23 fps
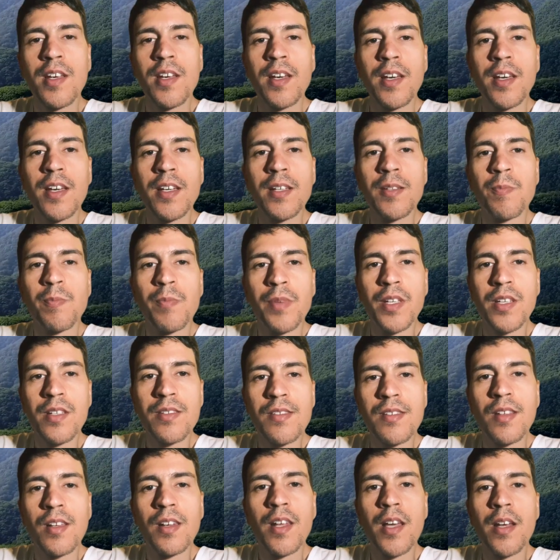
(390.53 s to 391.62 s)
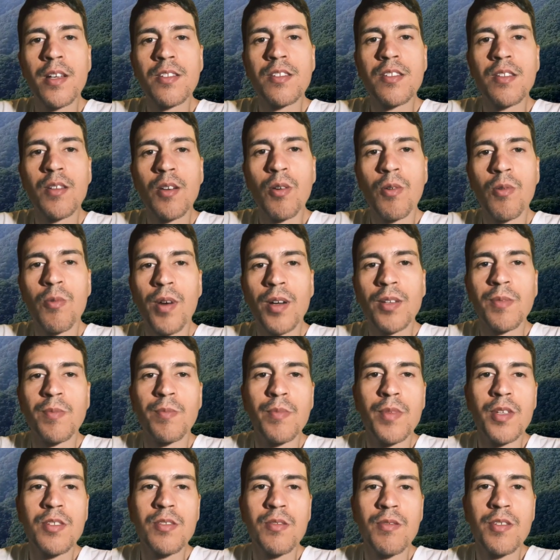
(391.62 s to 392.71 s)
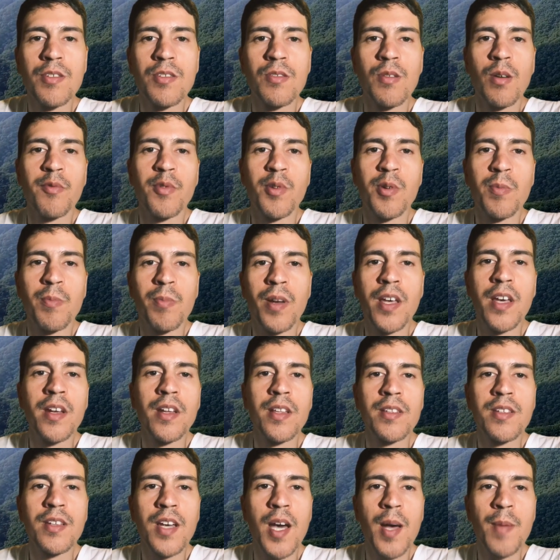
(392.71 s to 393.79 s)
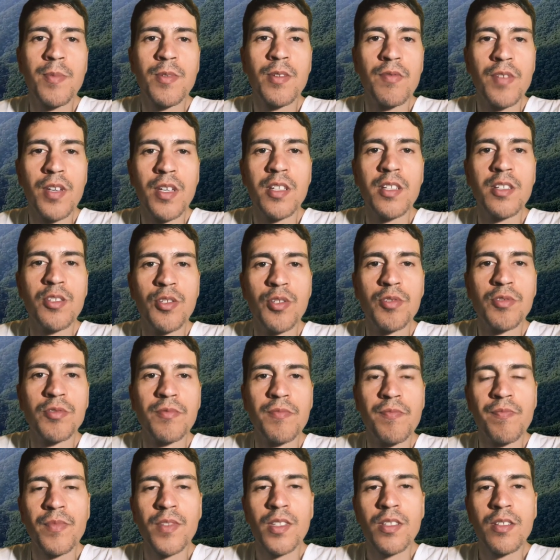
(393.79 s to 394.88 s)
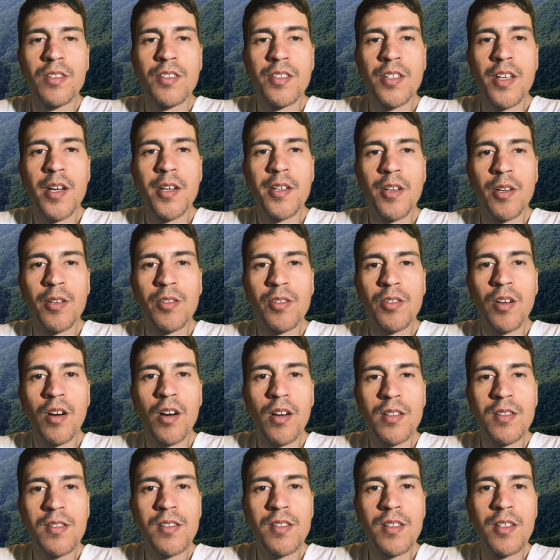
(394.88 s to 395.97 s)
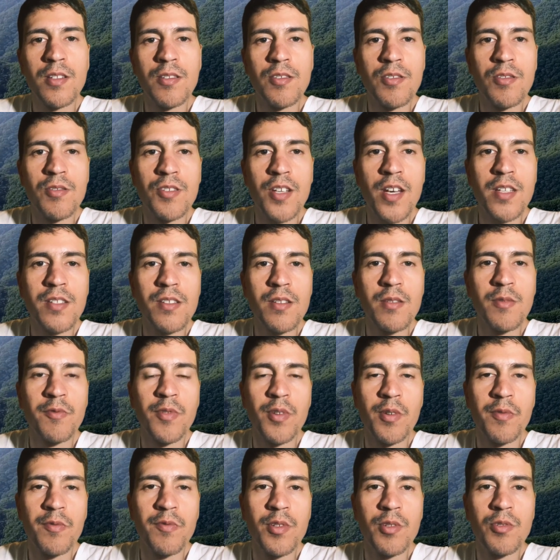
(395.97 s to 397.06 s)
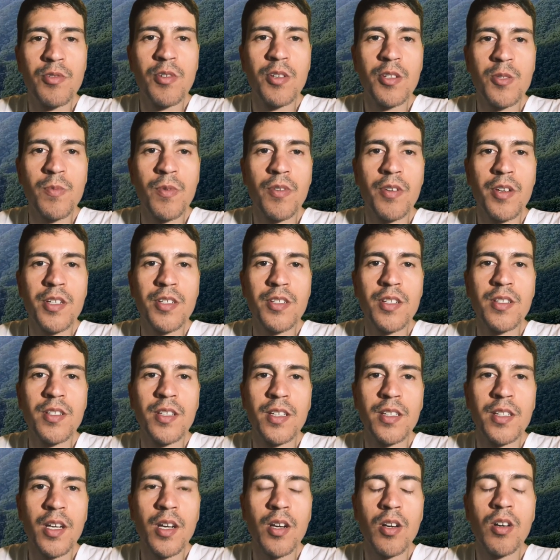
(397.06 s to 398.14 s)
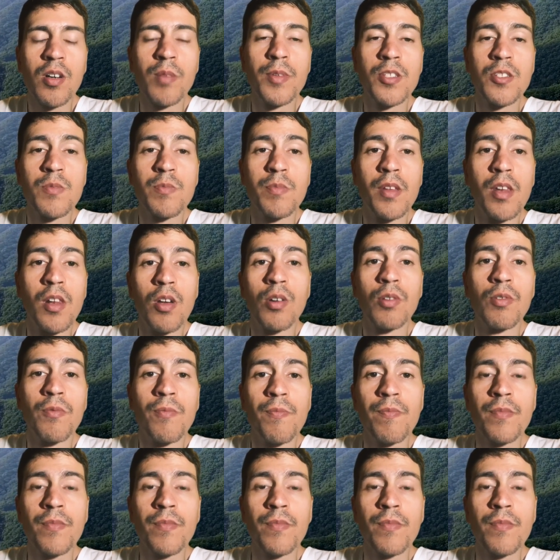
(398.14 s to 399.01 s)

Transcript: And please let us know what mysteries of our planet captivated you. Share your thoughts and suggestions for future exploration in the comments below.